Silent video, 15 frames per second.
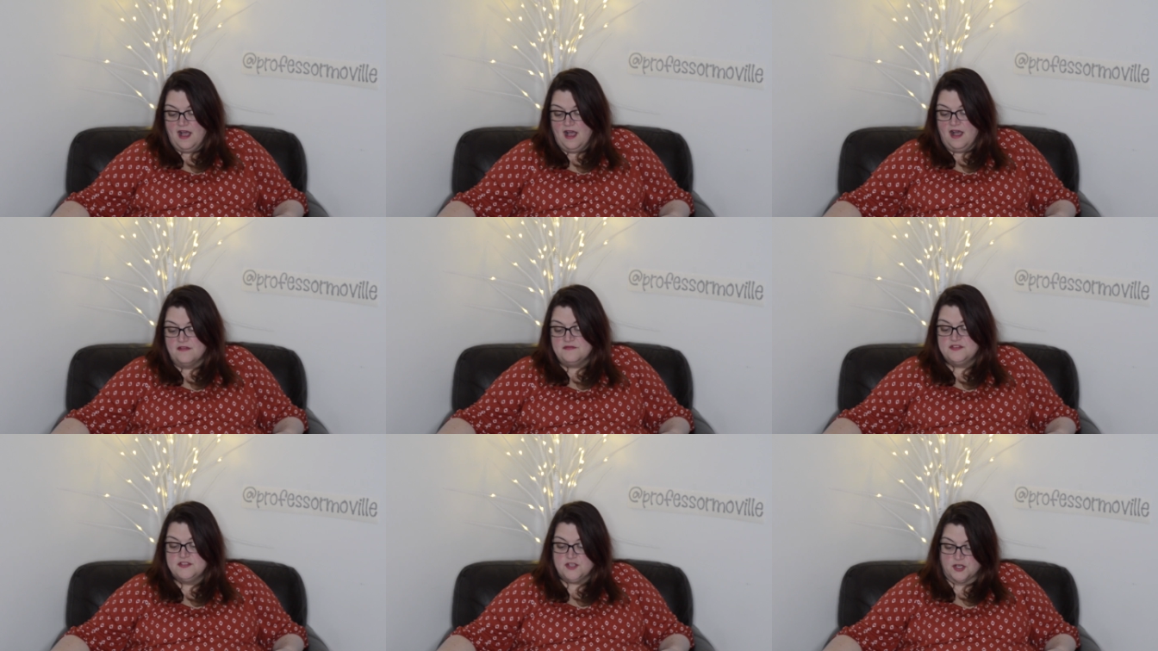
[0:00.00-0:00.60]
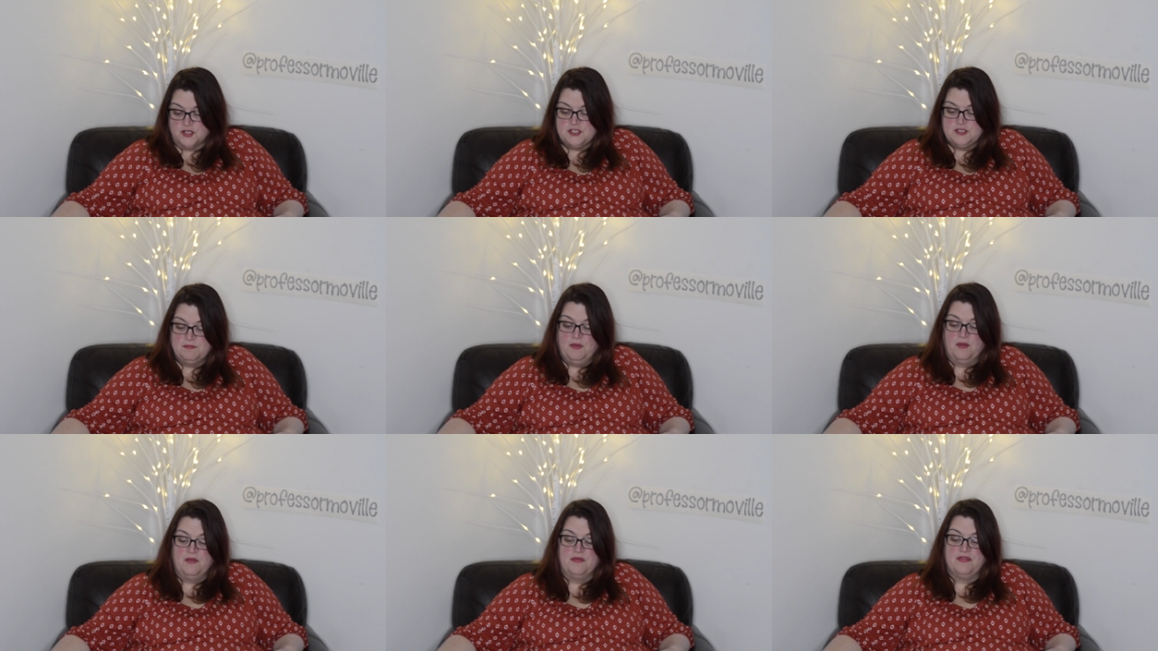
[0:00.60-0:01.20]
of search,
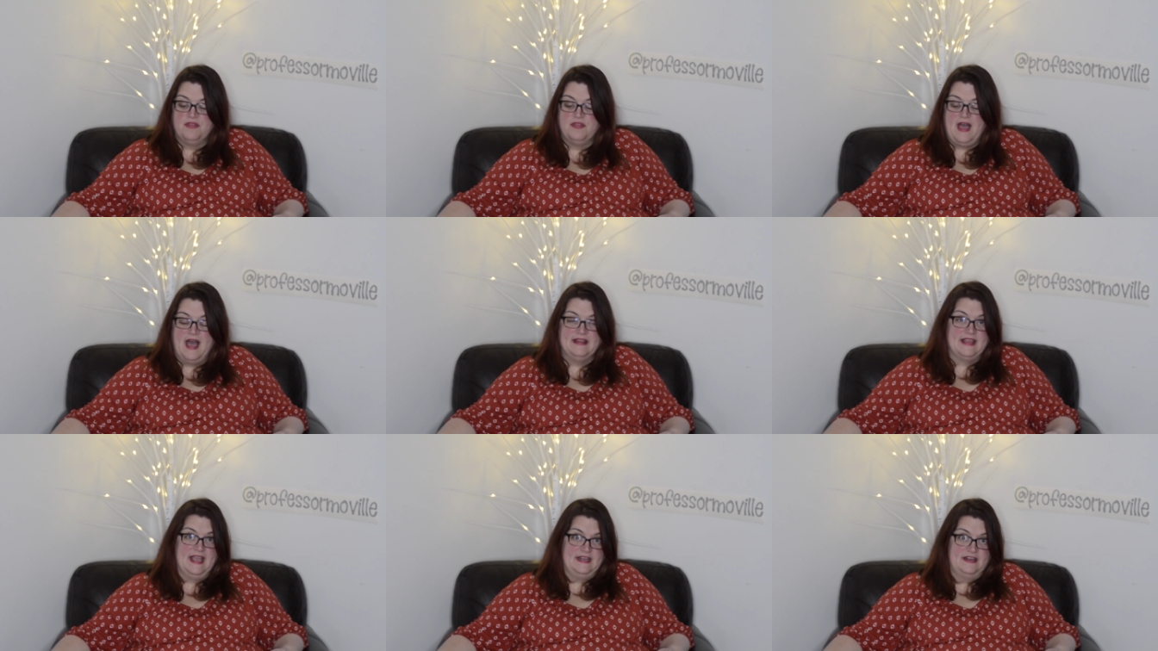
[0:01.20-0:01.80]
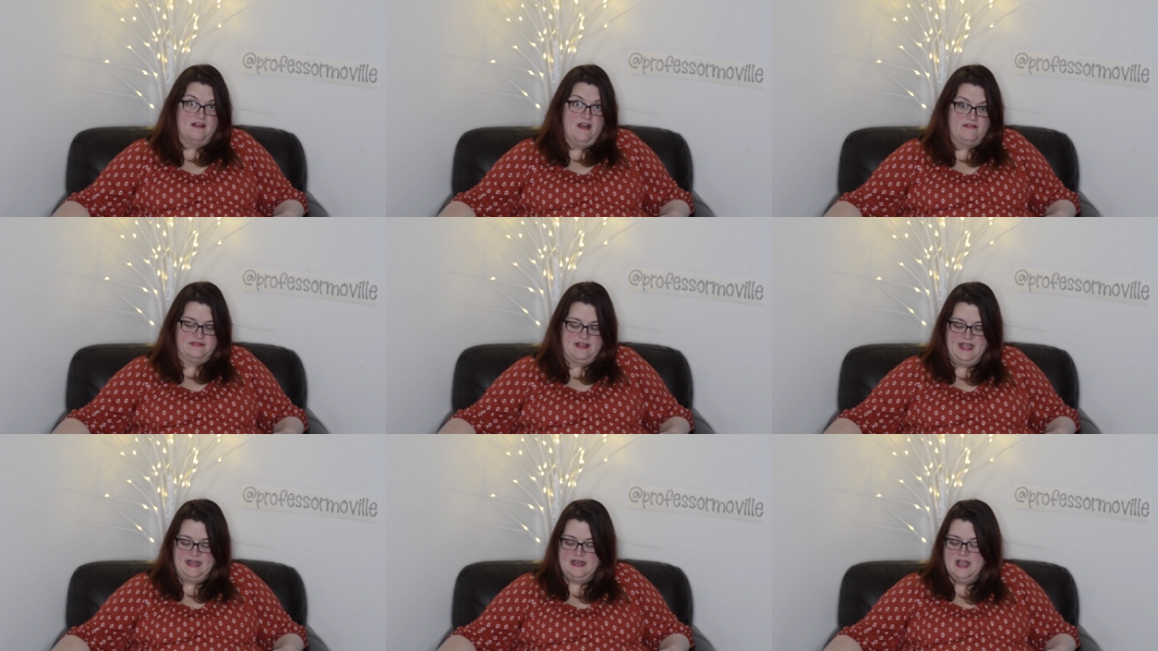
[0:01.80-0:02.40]
both online and
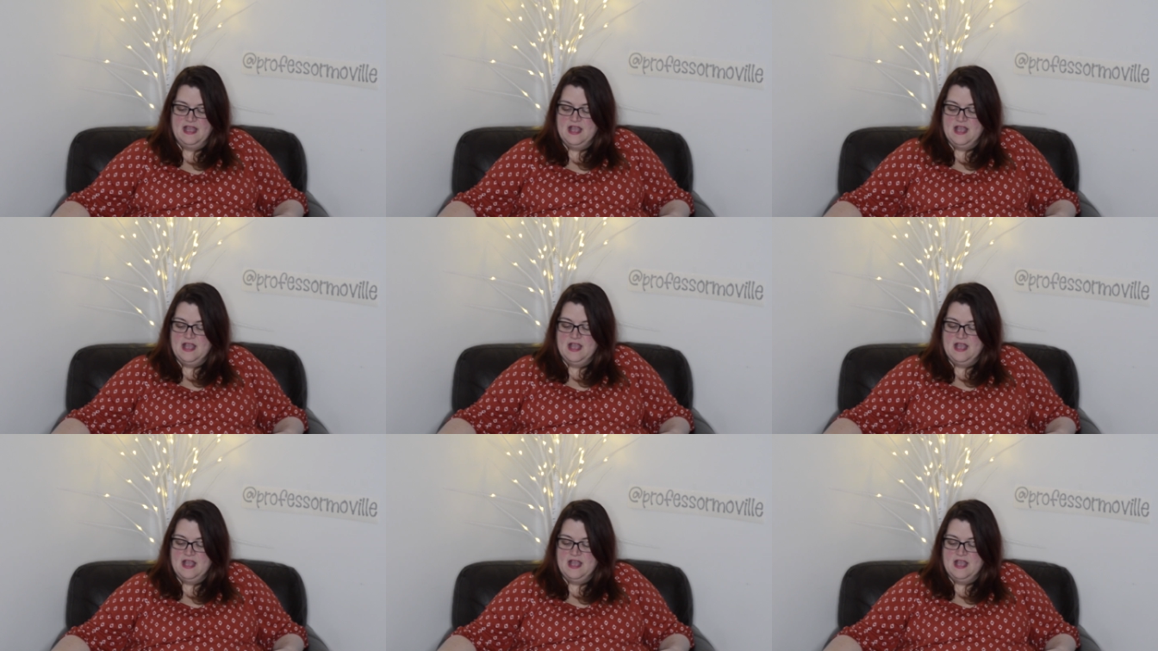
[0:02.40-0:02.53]
offline.